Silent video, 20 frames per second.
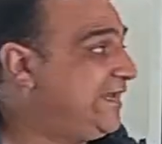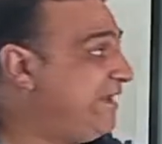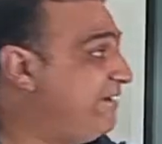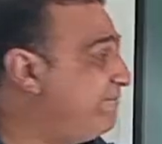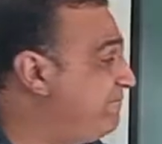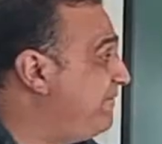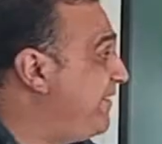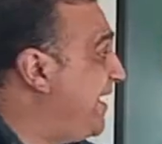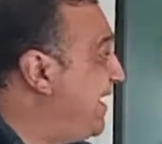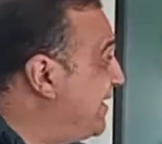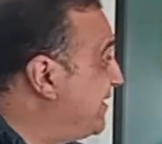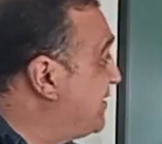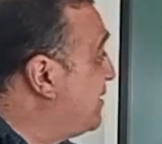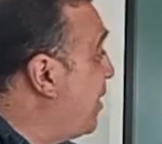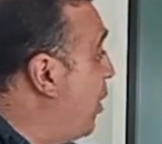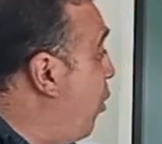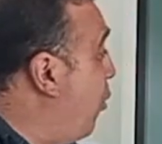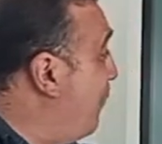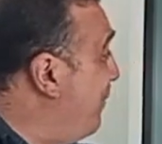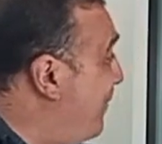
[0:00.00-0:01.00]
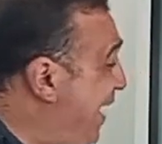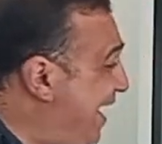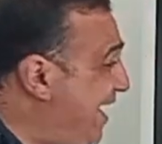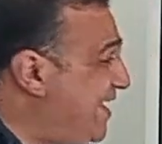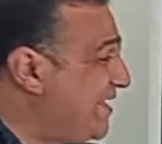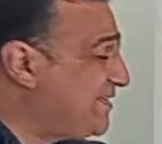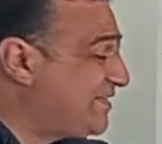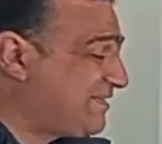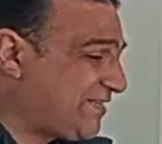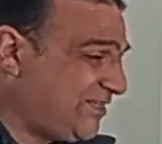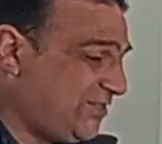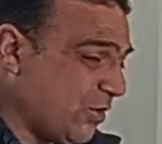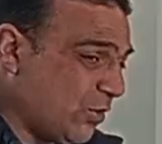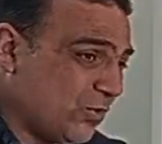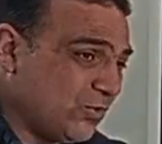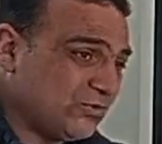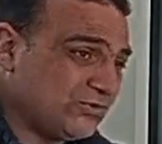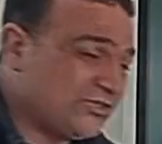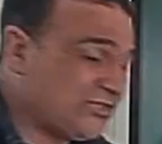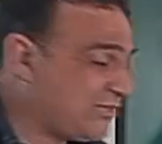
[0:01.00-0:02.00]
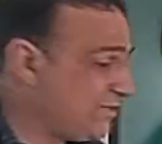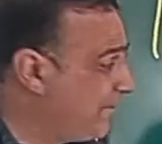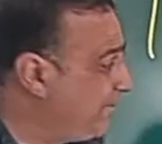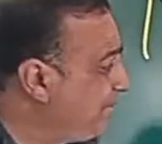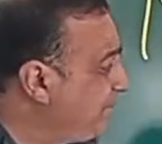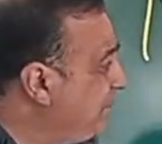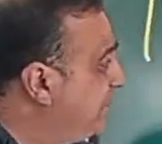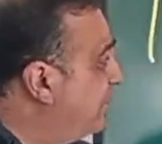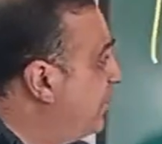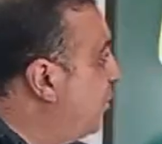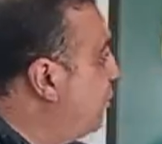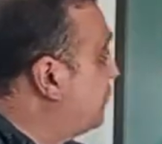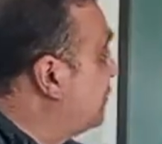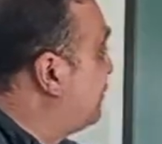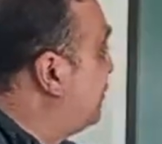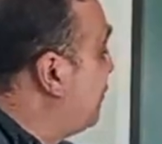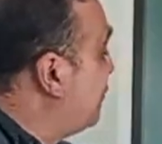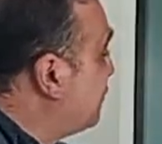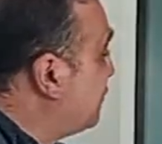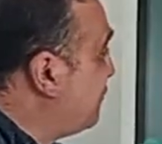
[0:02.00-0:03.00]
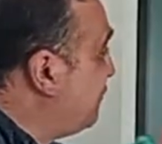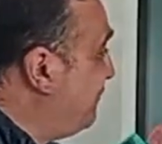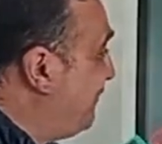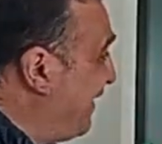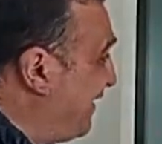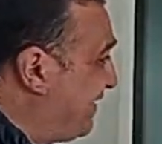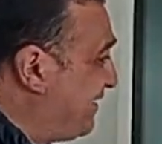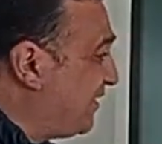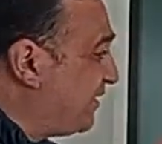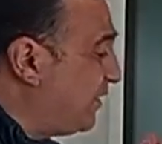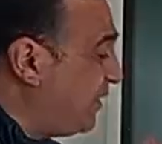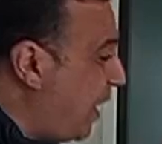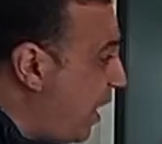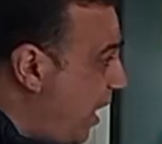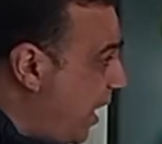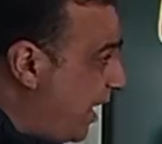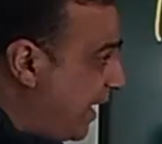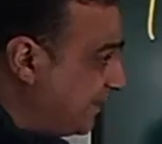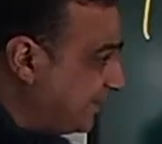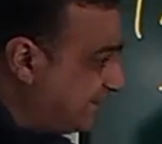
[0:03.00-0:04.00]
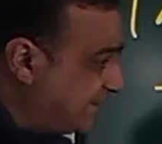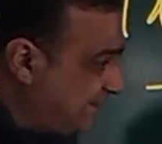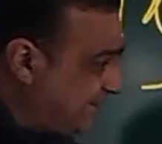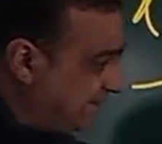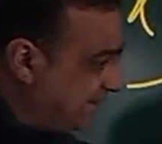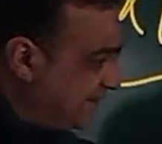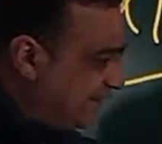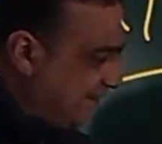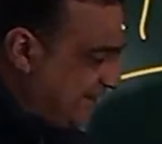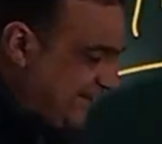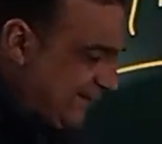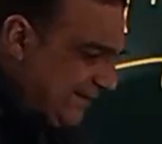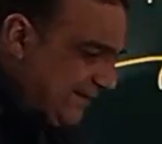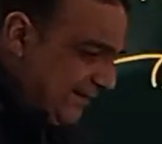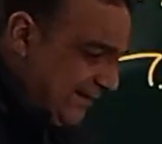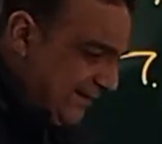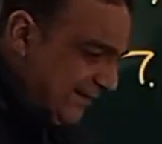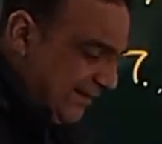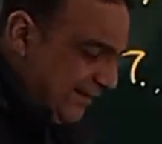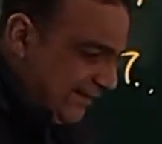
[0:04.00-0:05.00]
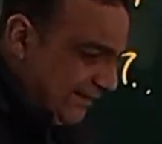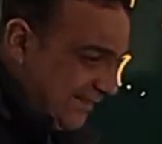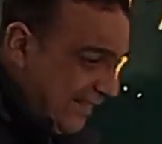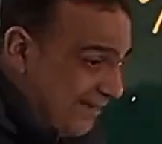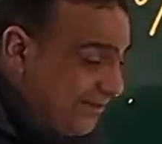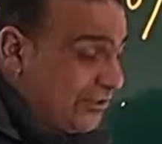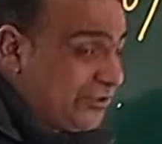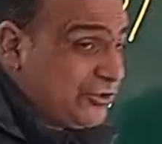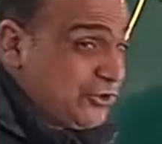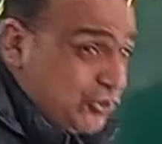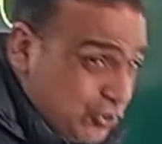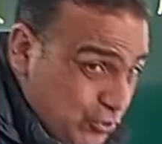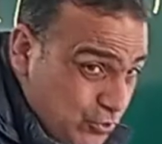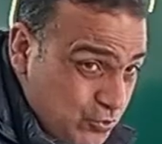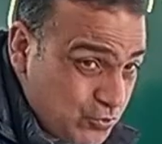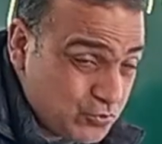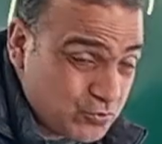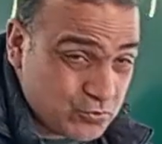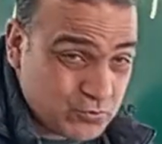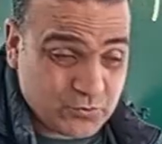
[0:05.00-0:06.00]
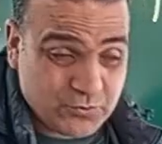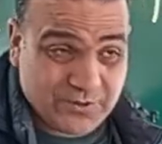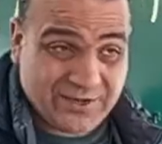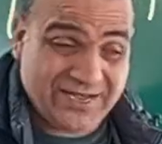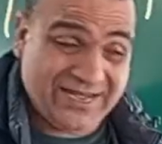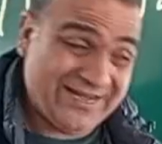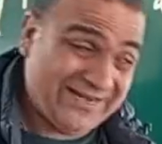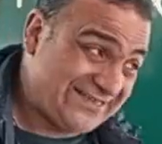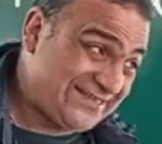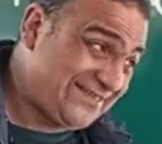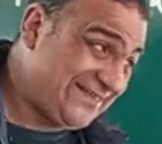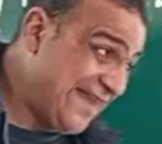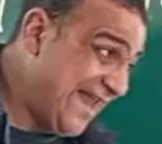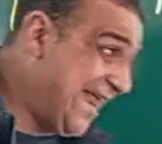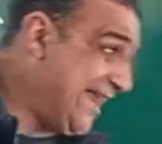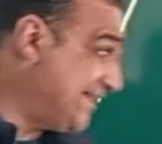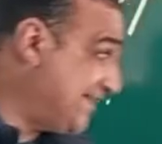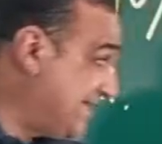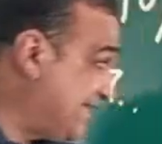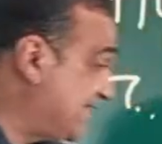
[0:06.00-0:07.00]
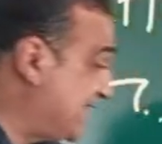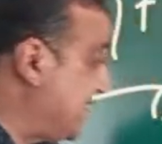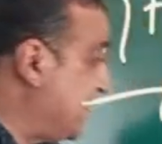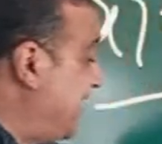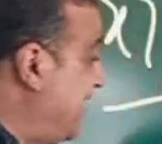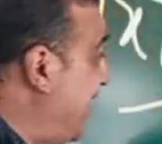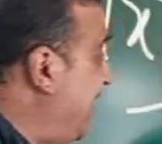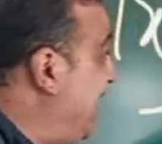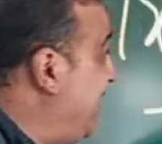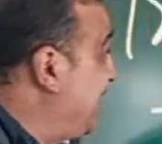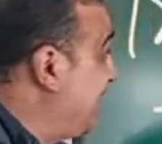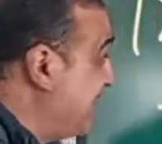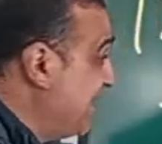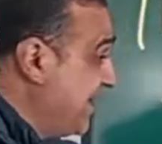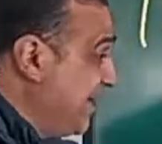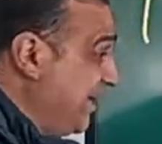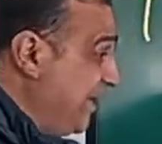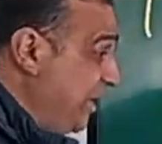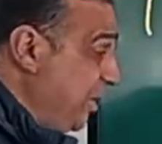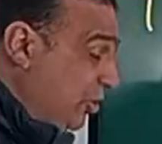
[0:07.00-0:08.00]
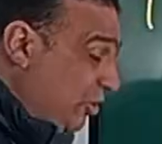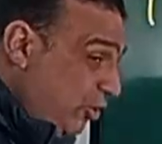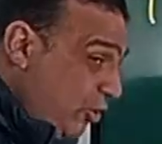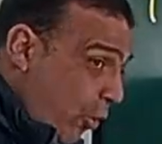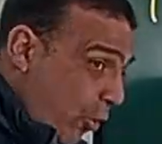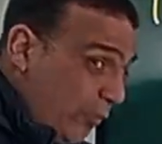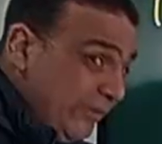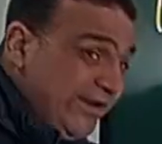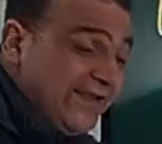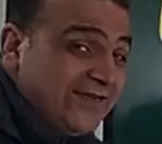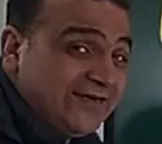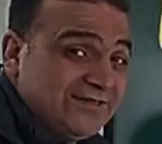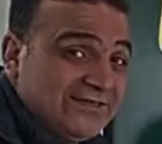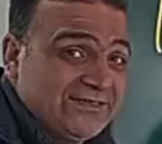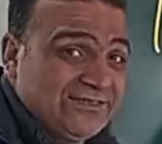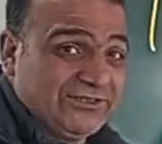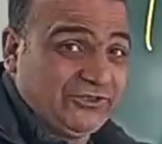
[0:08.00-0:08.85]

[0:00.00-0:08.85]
if it obeys those vector laws that are true in a sense in Euclidean